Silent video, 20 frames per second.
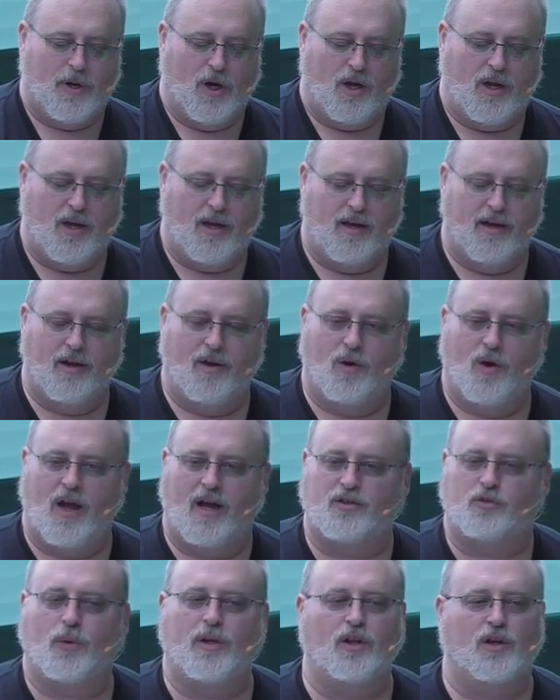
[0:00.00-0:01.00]
But
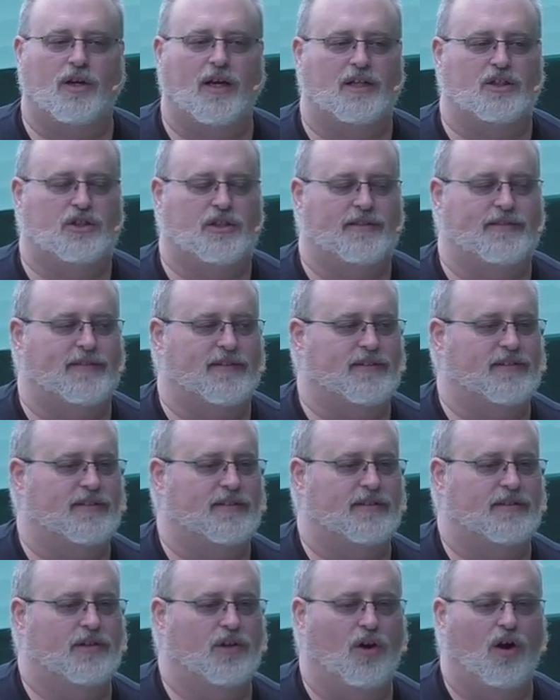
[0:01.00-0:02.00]
as we look at Jesus,
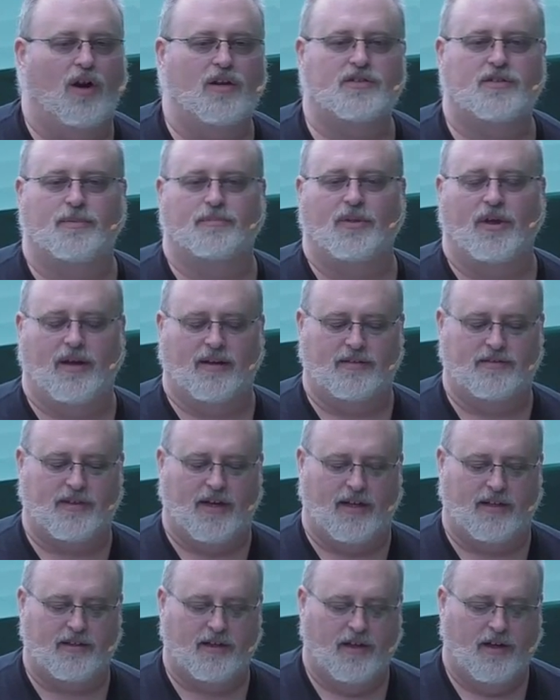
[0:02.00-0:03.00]
there are some
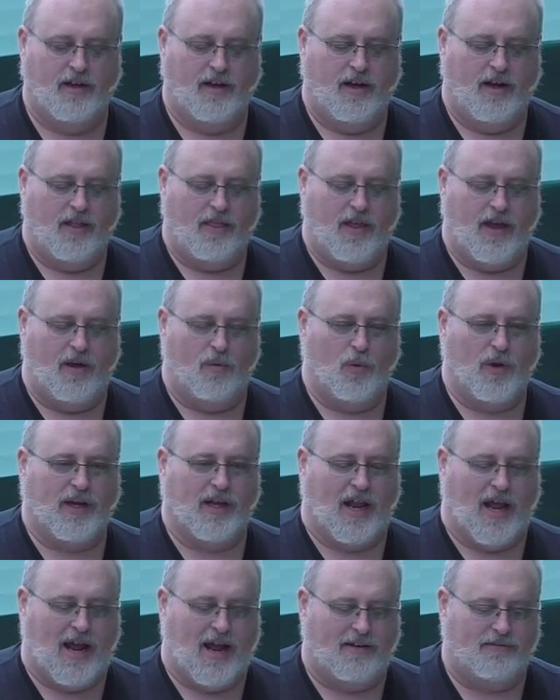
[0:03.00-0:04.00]
things that that we
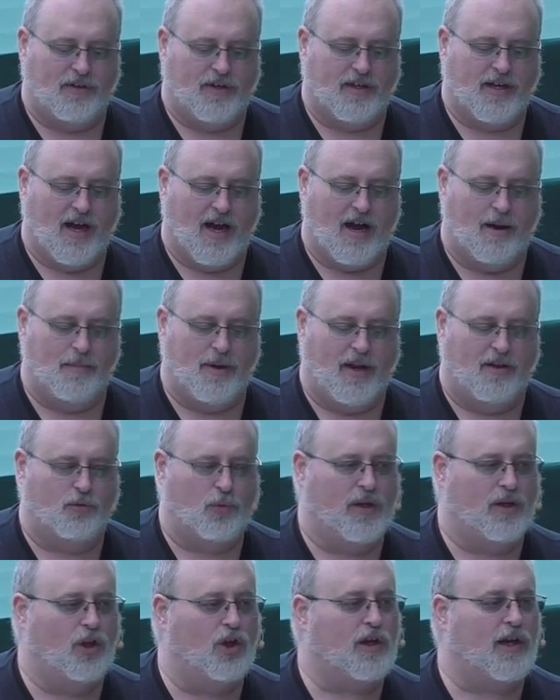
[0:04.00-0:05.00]
can have in common.
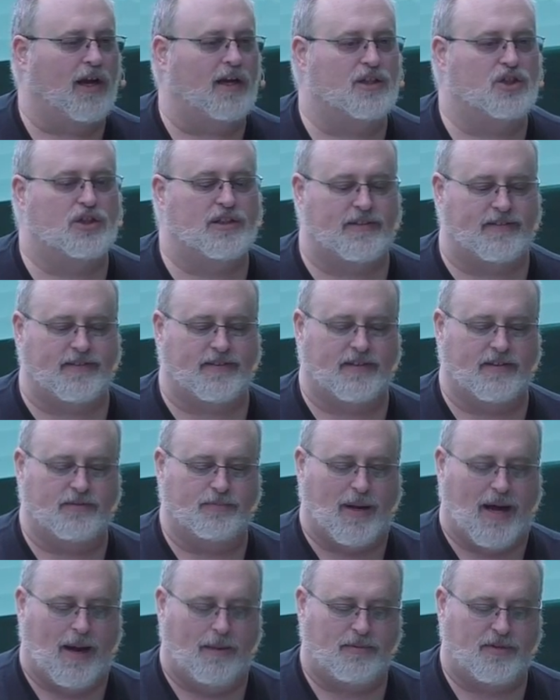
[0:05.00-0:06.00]
As we look at
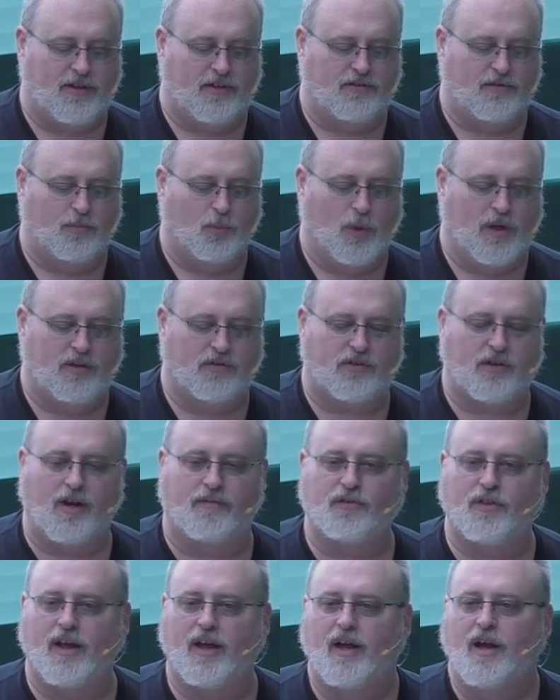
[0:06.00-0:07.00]
Jesus' baptism, we
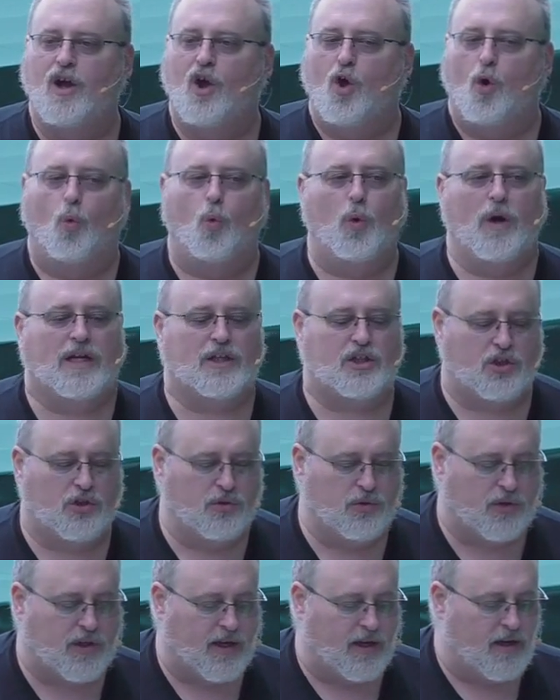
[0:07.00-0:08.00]
discover that we
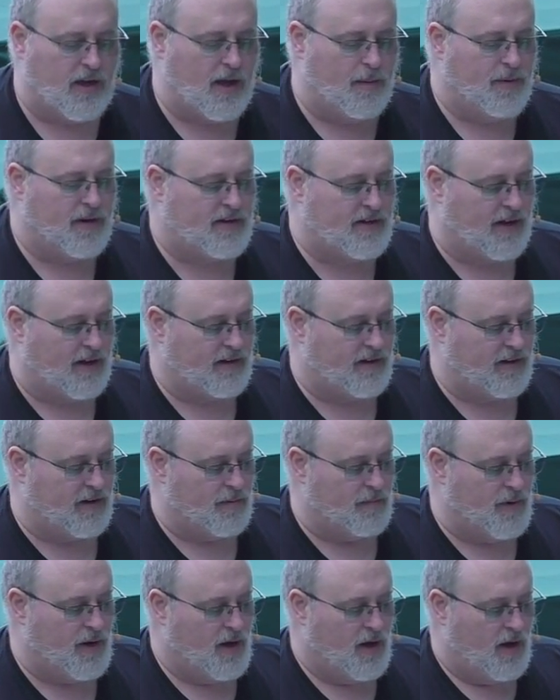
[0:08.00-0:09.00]
too can imitate
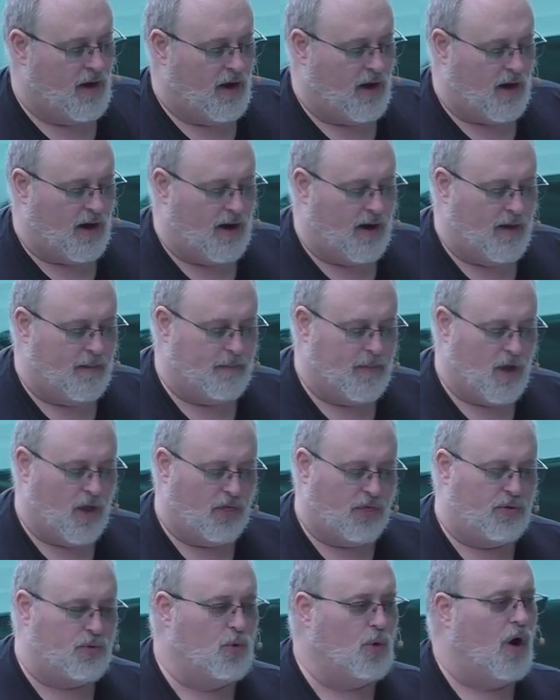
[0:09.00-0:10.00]
him
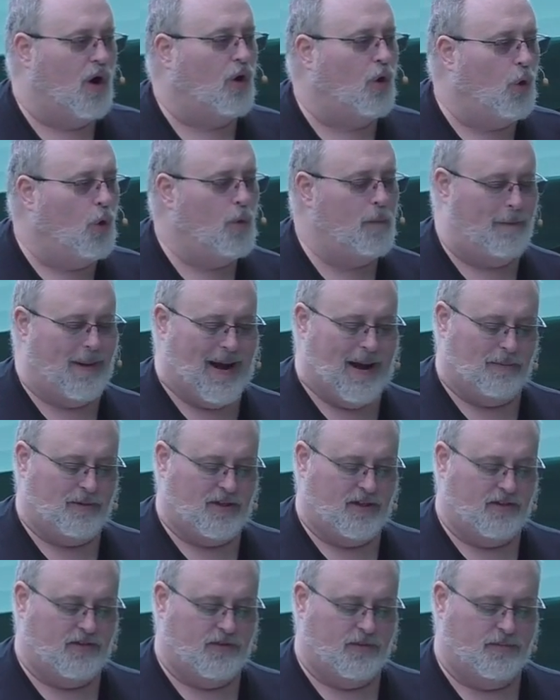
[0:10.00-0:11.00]
um, through our own
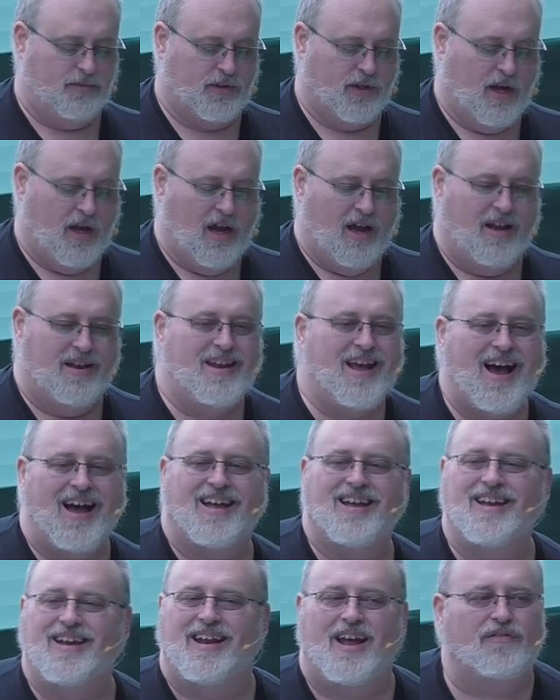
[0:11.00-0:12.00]
baptisms.
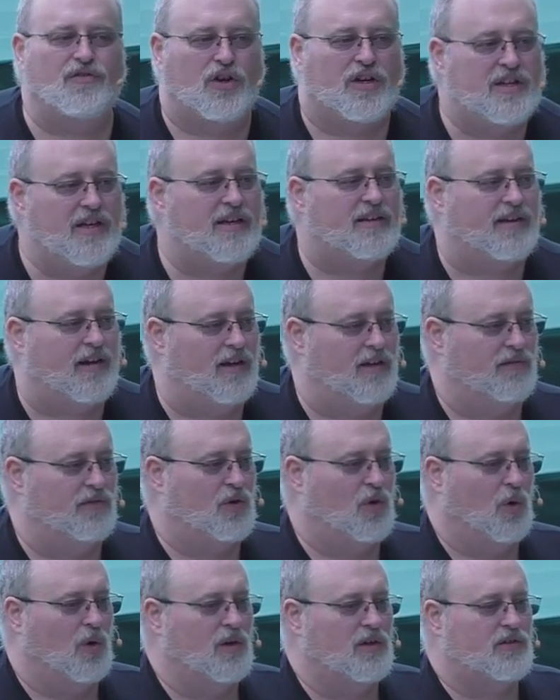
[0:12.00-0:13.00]
Not in every detail,
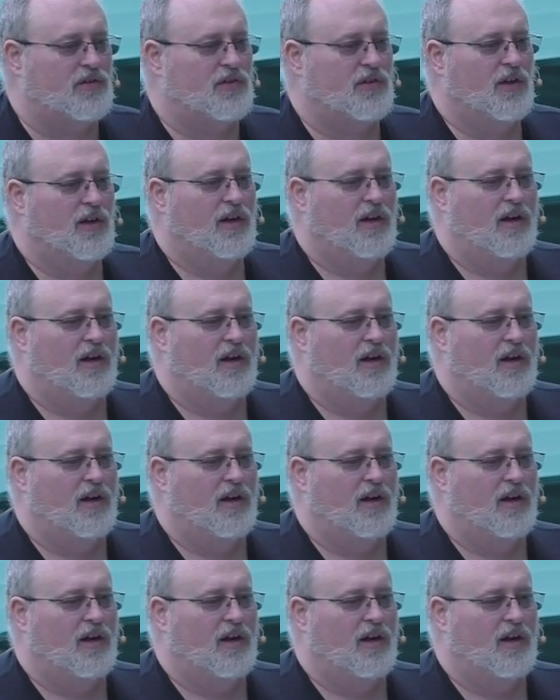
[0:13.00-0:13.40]
of course.